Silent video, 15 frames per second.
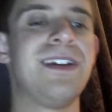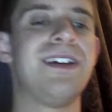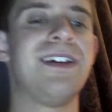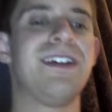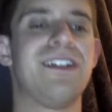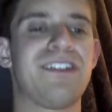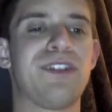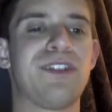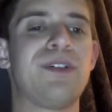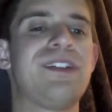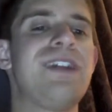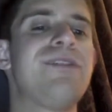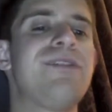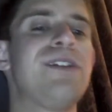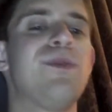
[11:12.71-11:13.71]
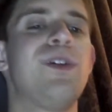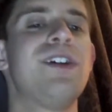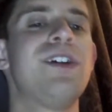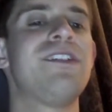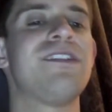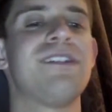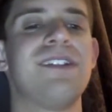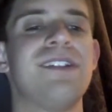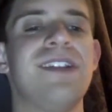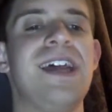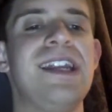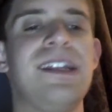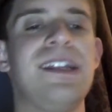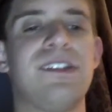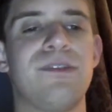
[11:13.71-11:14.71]
So Xavier Woods then
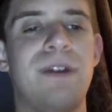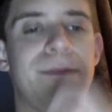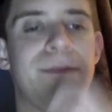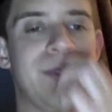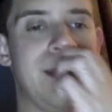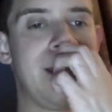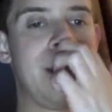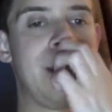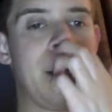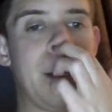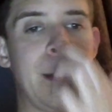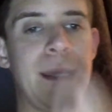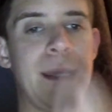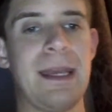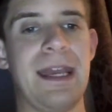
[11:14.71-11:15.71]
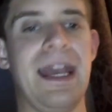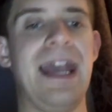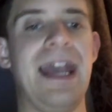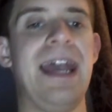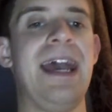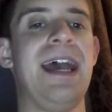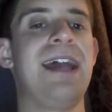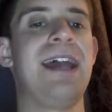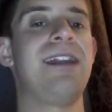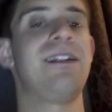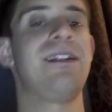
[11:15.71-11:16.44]
interrupted and